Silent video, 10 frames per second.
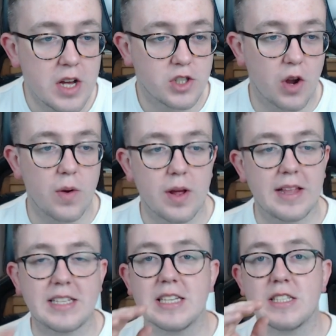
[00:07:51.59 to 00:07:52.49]
So
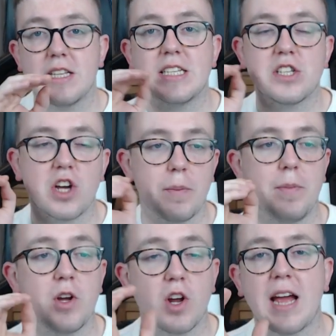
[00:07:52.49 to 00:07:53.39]
this is this is gonna
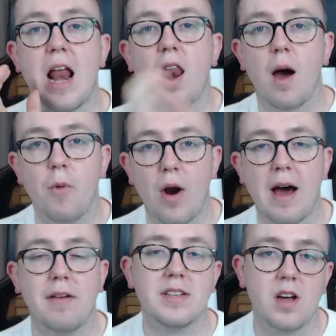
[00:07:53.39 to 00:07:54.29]
you're gonna get a lot more
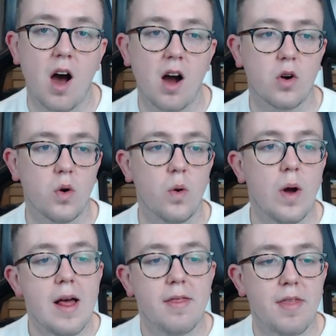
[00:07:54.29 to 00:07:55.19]
out of this article
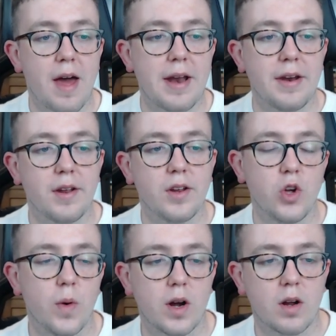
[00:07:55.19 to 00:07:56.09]
than
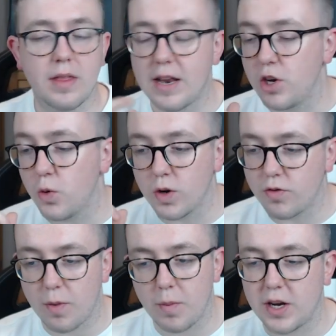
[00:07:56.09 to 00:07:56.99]
you are than you would
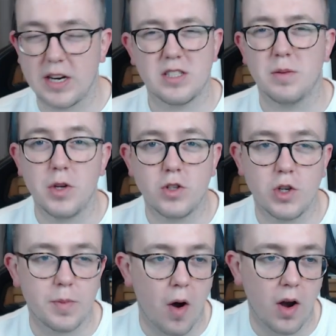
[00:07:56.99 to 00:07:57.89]
from looking at some
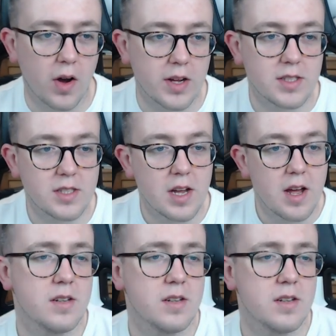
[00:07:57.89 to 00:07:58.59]
YouTube highlights.